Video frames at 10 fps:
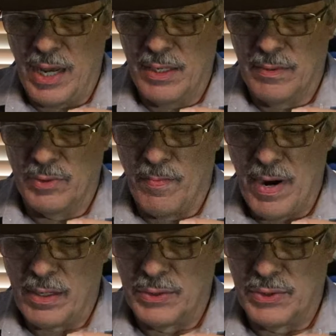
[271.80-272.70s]
titan of
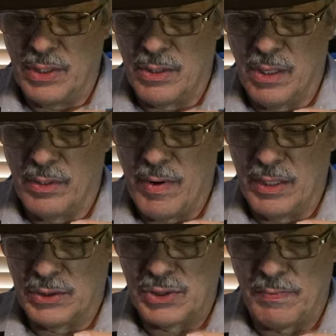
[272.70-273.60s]
democracy, and
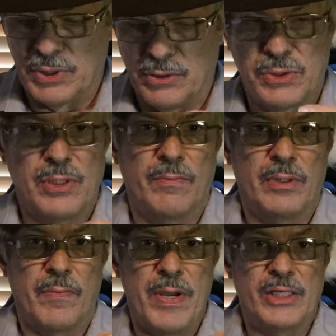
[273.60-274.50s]
all-around exceptional
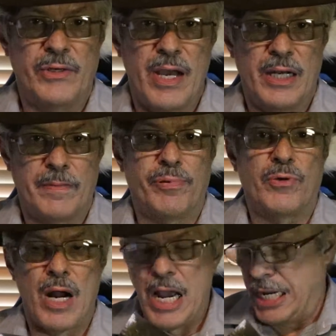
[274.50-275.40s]
symbol of patriotic
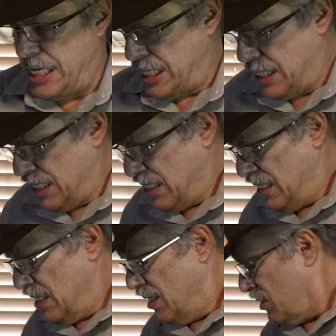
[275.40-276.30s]
pride.
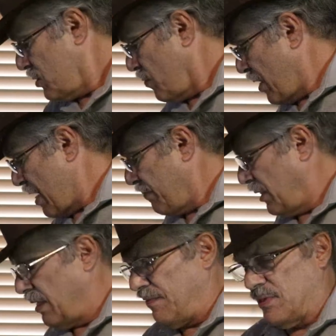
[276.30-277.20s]
So we have
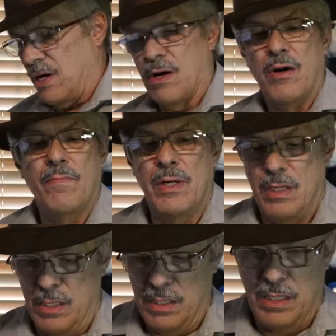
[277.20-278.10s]
the left arm,
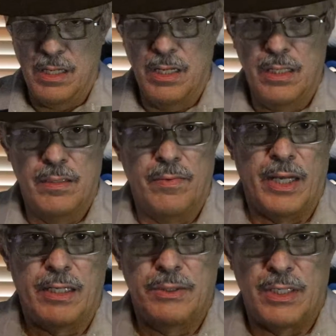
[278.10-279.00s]
like I